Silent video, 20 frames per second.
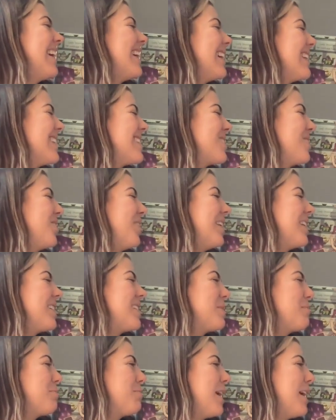gets quite
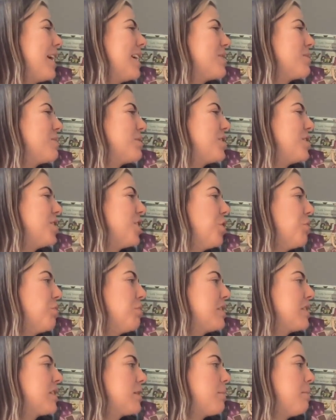a surprise when she
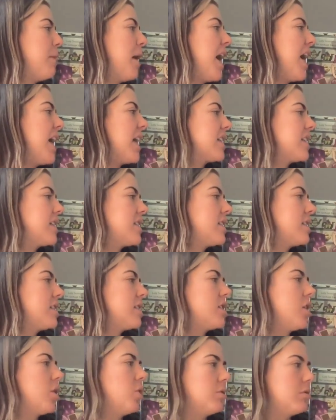opens the box.
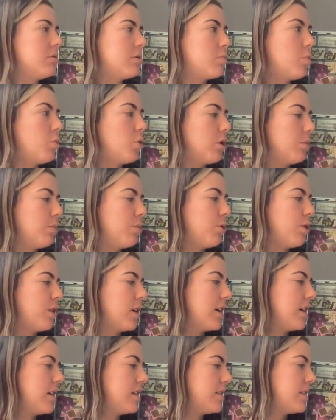So does poor
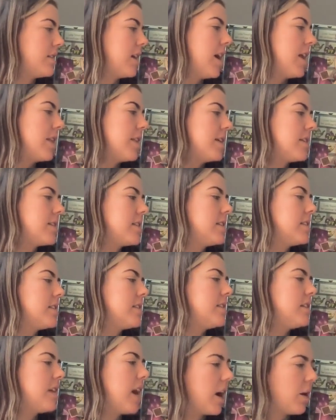Borris. This is
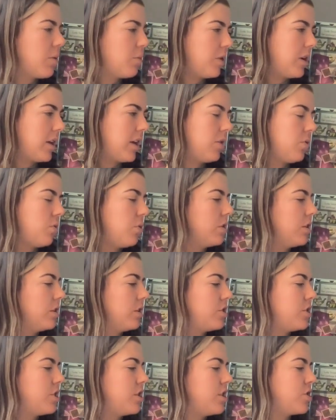not what I
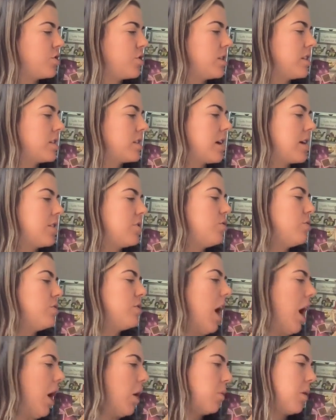ordered, she shrieks. I do
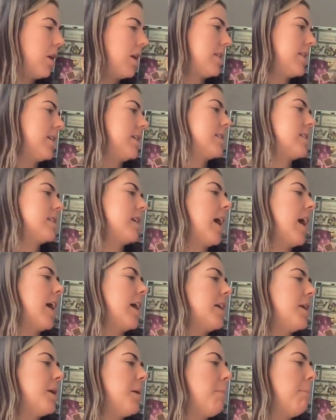not want this
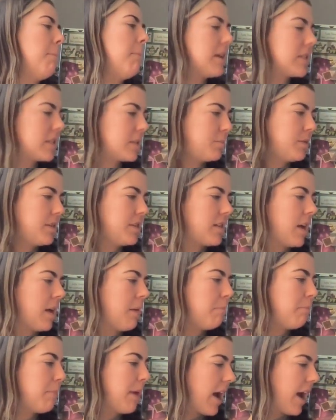cat, and it must be
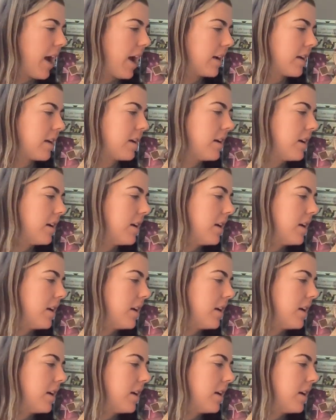sent back.